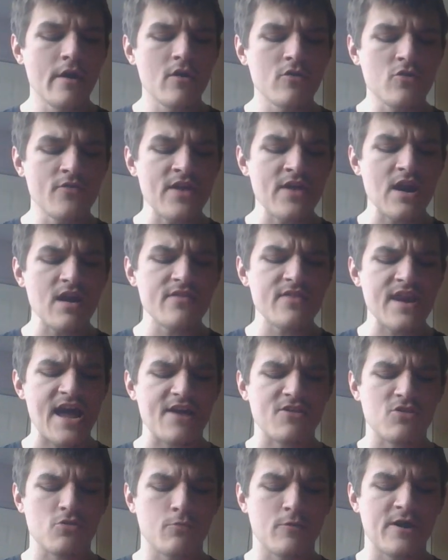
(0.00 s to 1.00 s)
So then on the
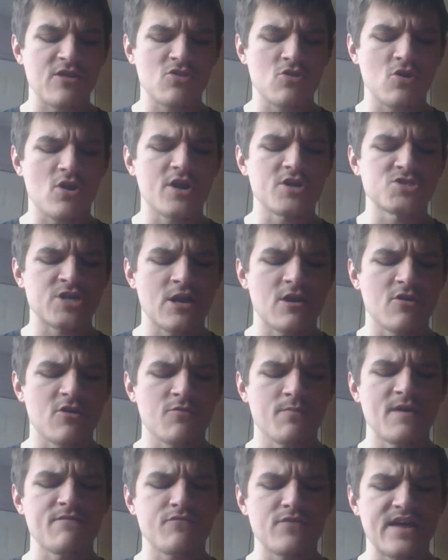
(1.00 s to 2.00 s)
next restart, Chandler Smith